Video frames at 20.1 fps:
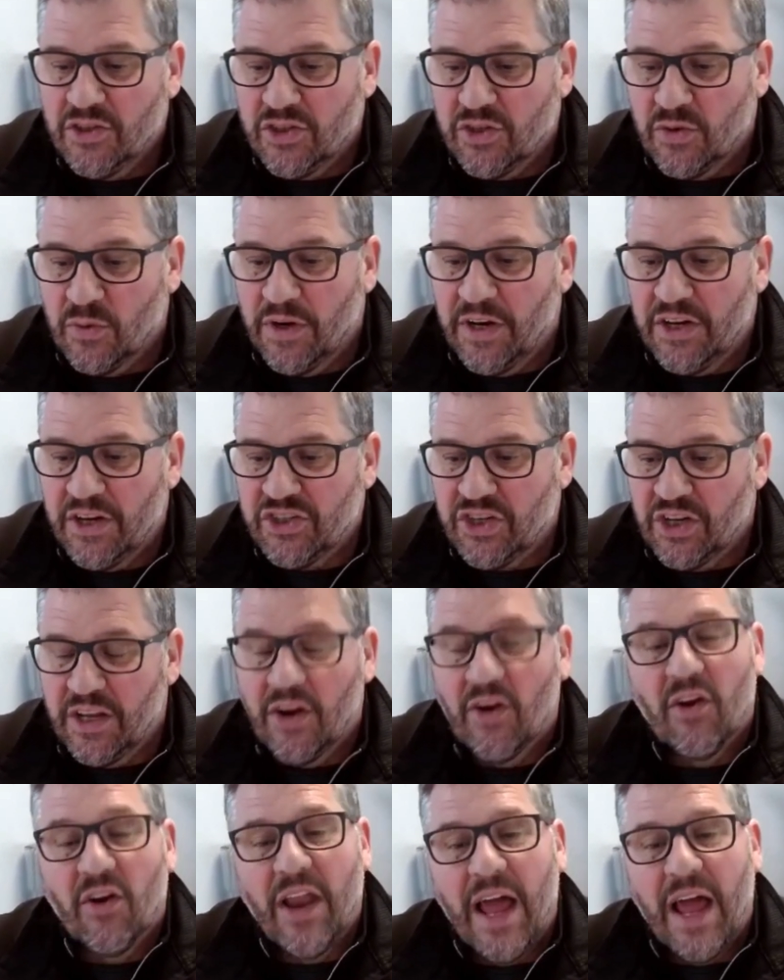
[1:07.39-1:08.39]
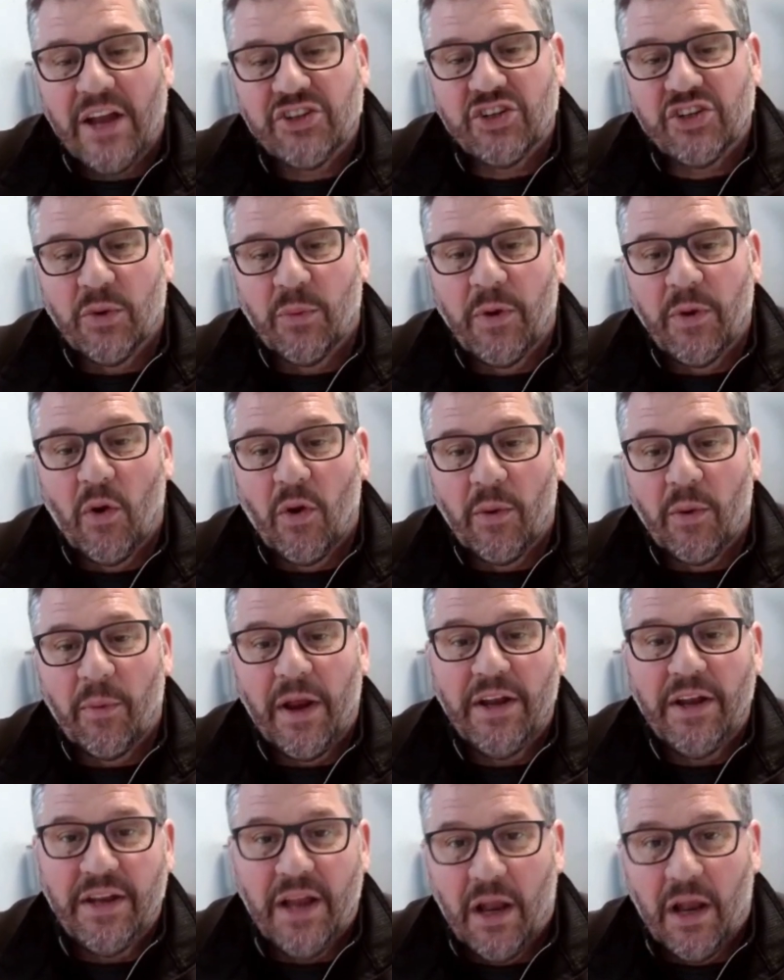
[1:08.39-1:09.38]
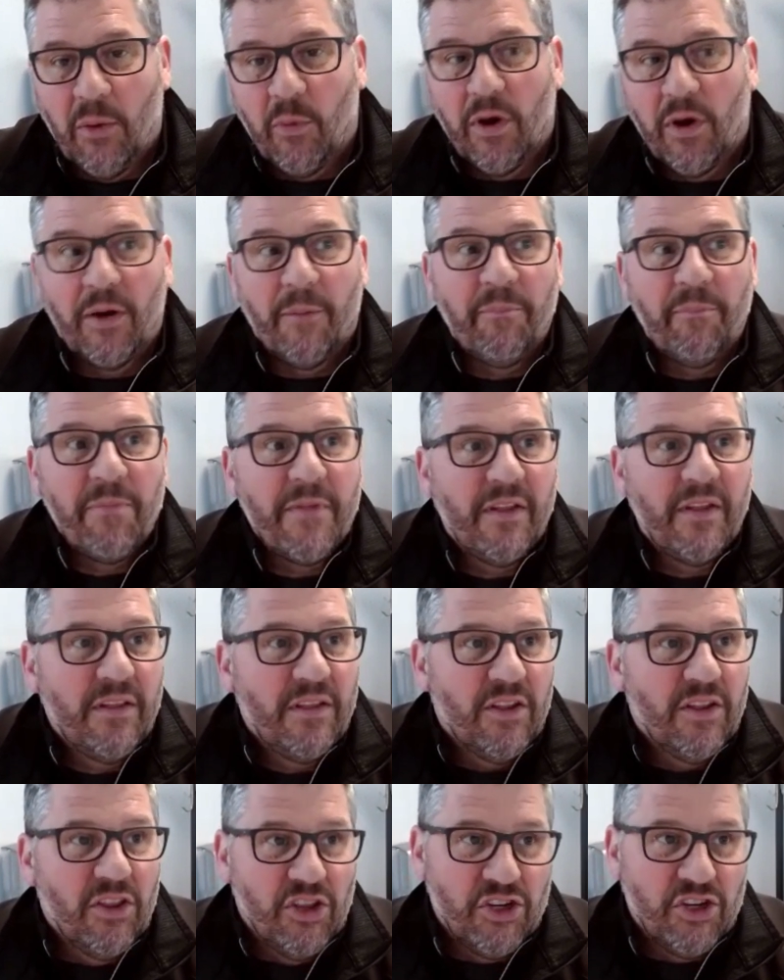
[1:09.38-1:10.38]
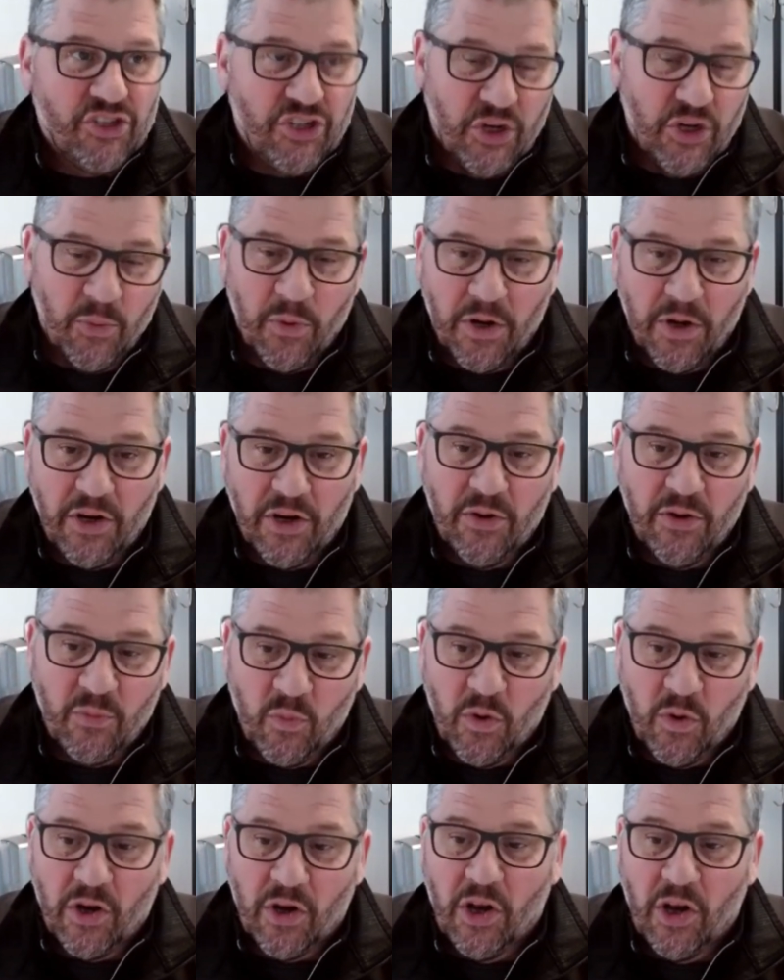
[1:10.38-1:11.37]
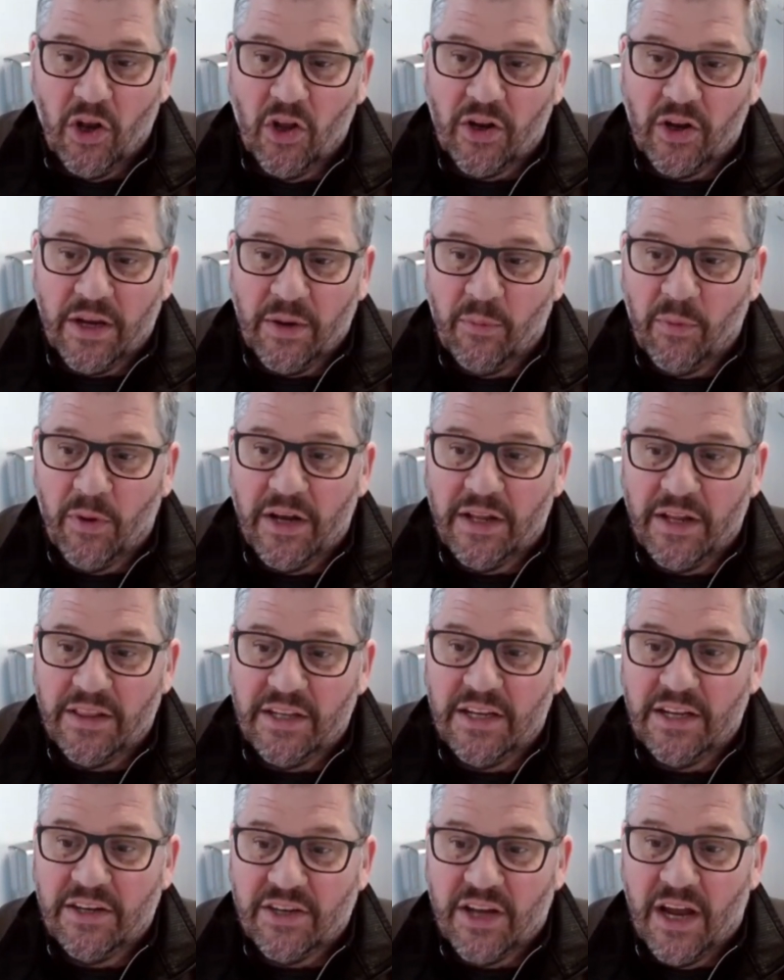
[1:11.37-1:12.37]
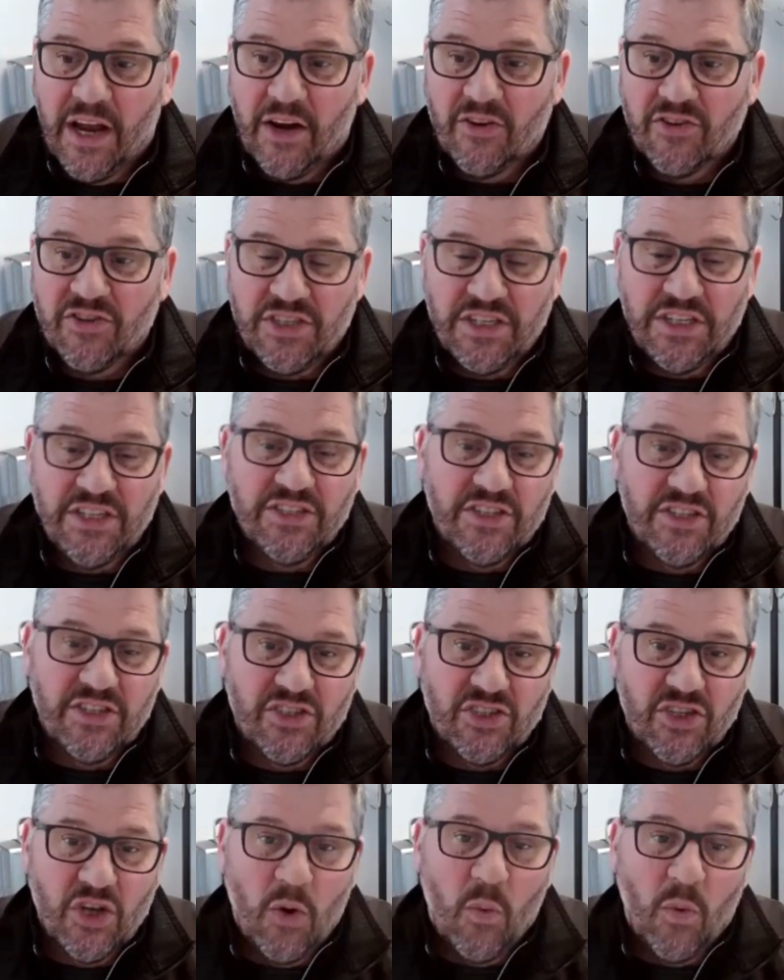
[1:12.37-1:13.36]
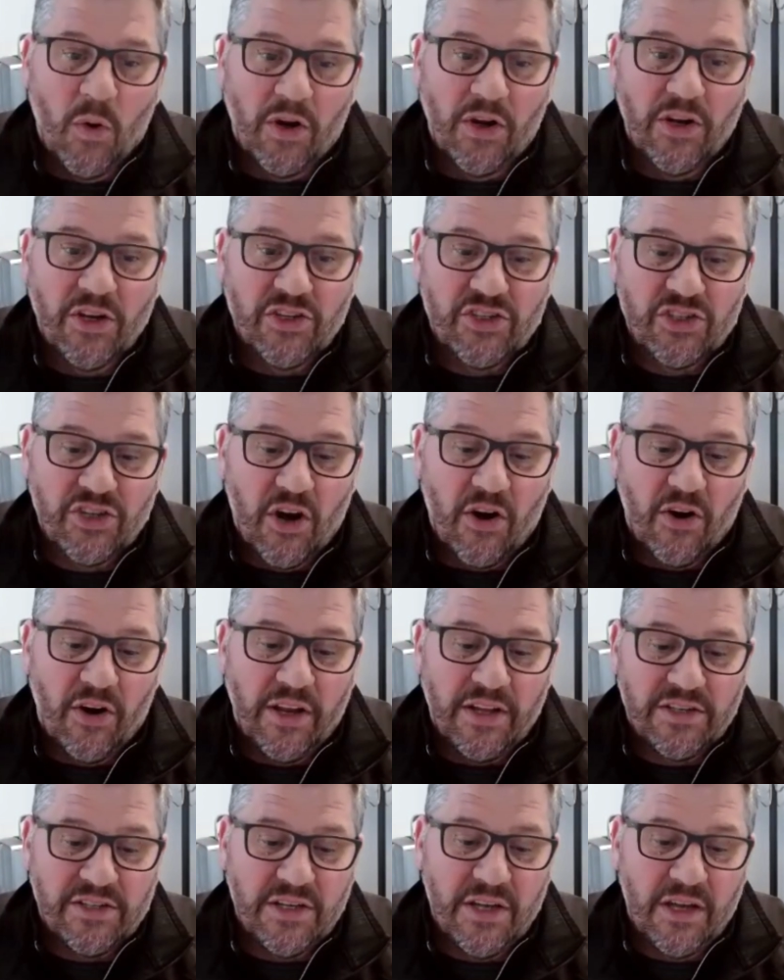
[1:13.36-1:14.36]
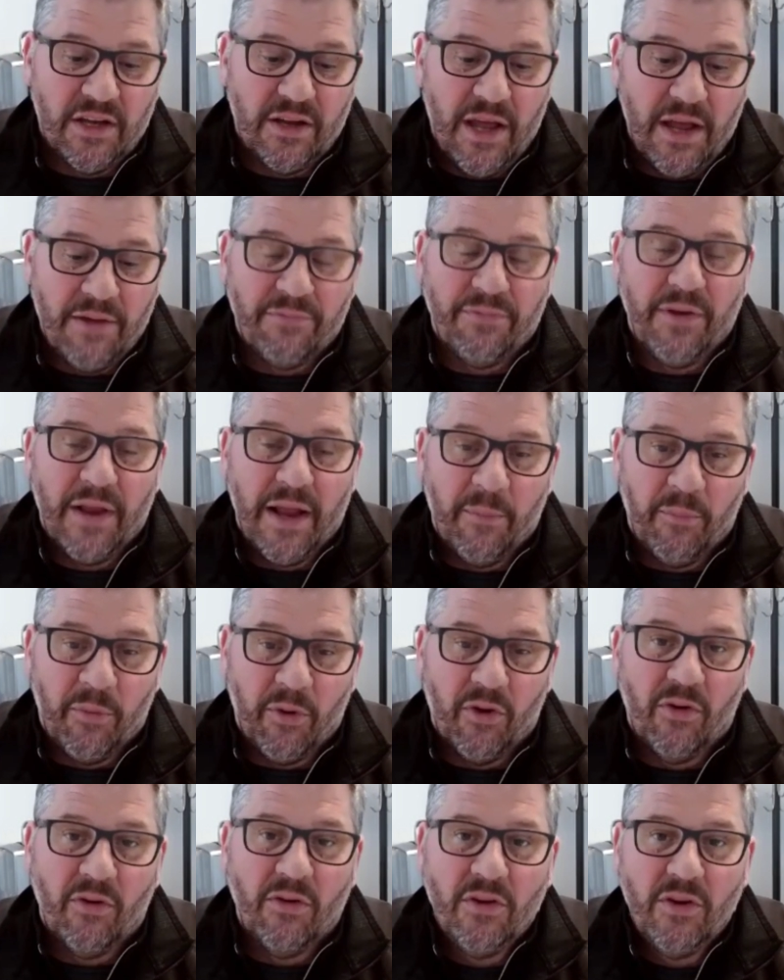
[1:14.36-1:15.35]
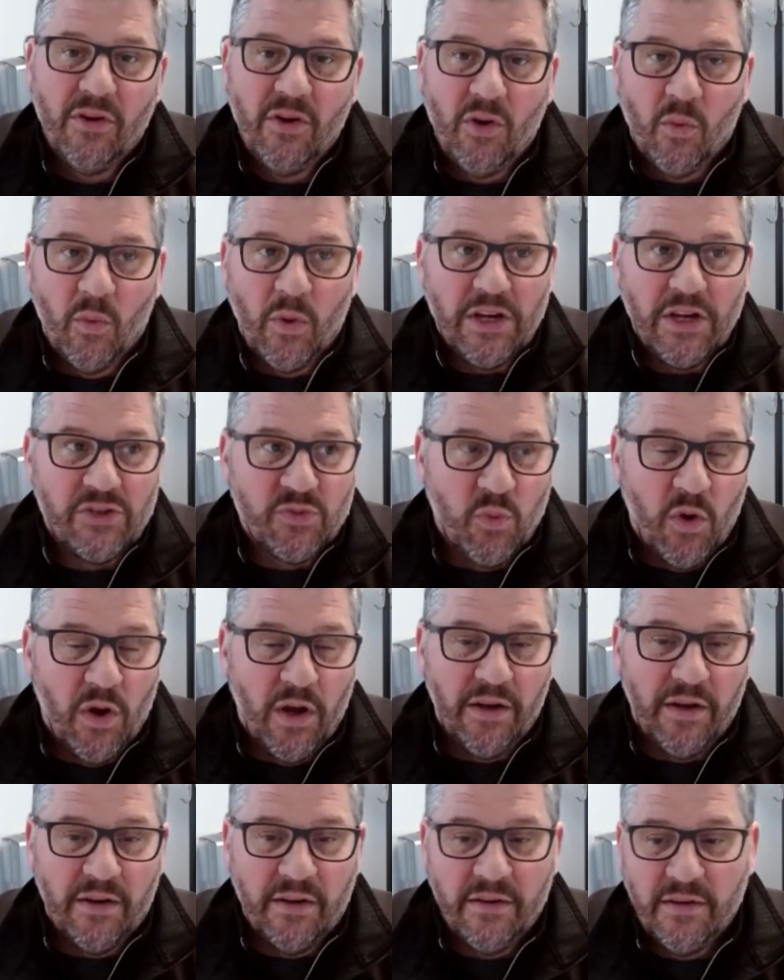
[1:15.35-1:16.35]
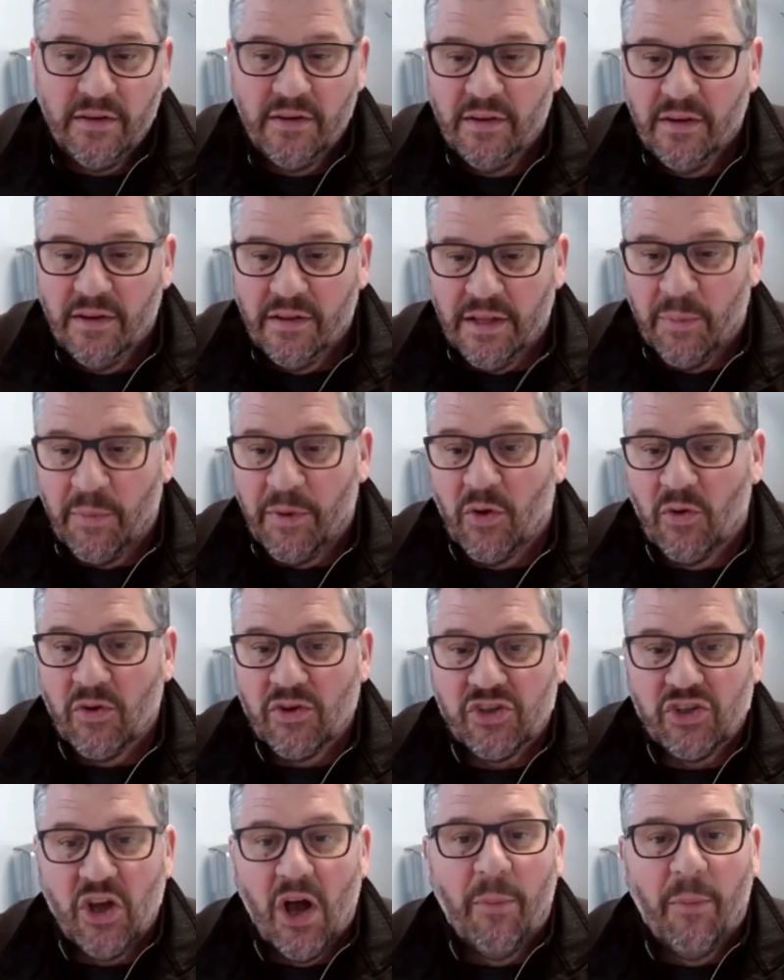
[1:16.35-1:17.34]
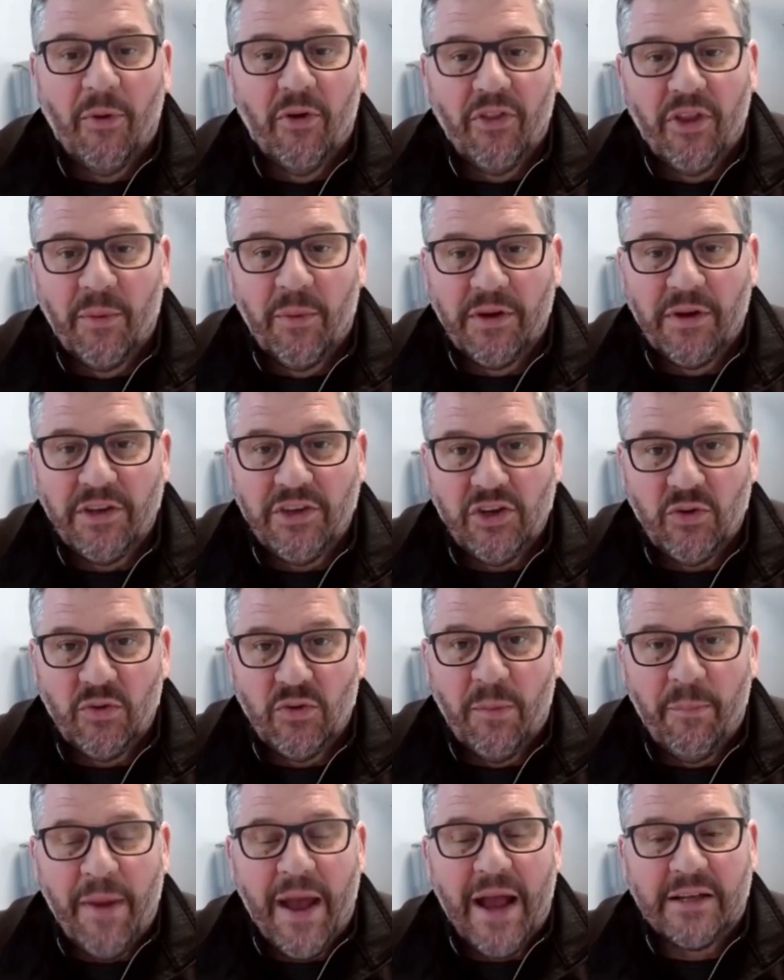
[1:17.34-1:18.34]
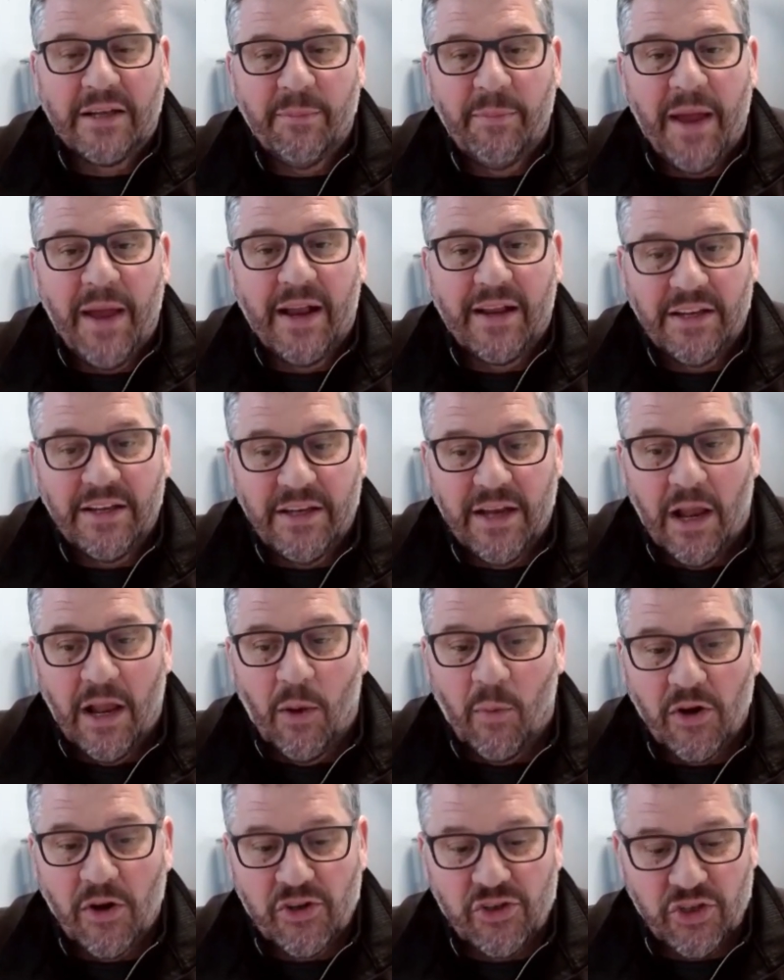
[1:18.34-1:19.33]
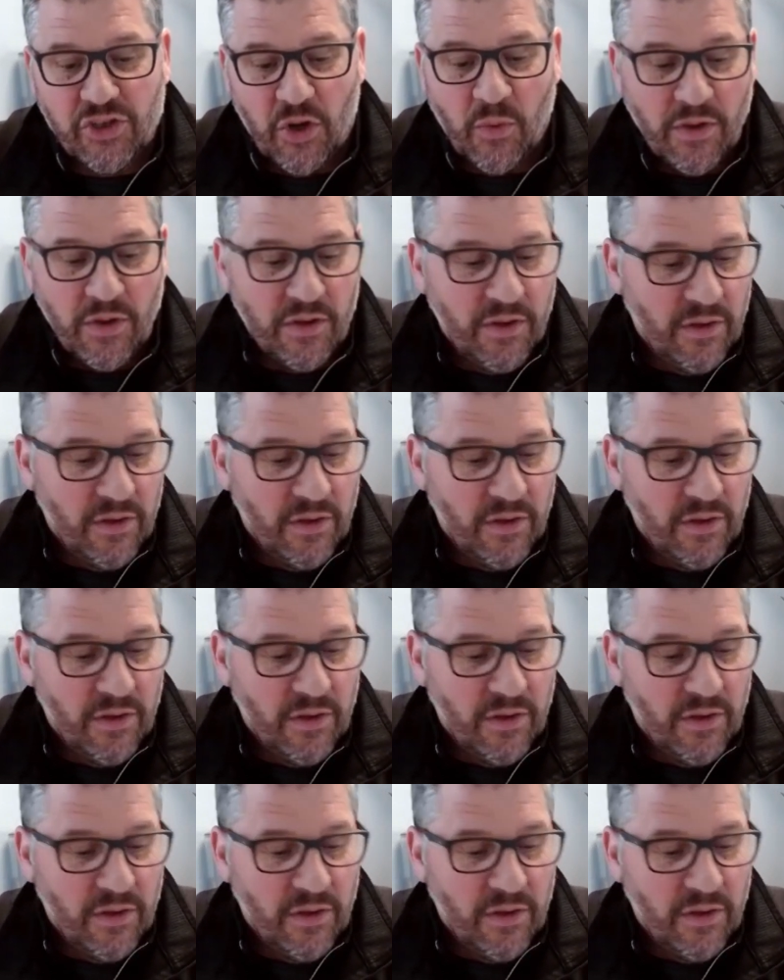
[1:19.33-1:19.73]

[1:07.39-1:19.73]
Traditionally, or last year we only ran Delaware. This year we're gonna look at running the entire season. So we're gonna start at Flamborough, race one, then we go to Sauble, then we do the back to back at Delaware. So